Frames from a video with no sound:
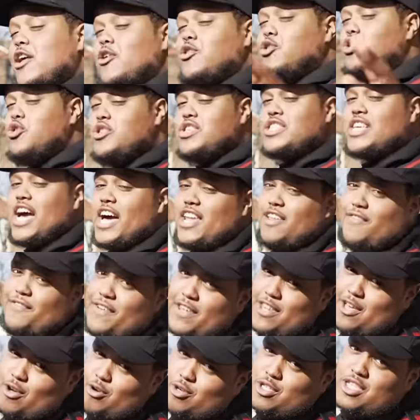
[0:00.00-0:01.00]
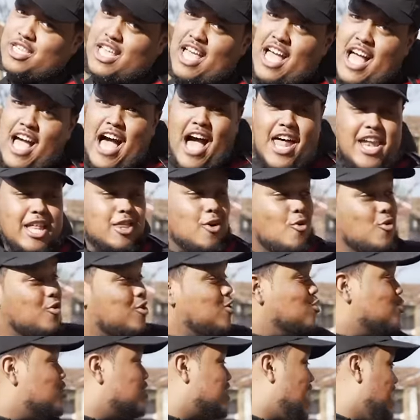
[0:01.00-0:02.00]
don't do these kind of videos and I don't
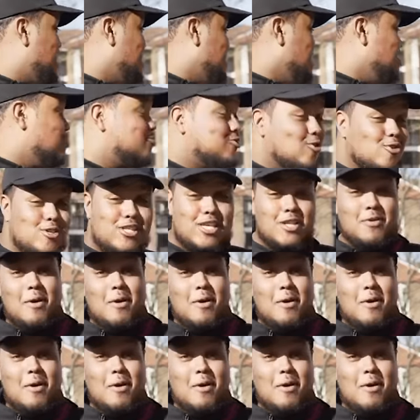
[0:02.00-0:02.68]
do these kind of intros. You see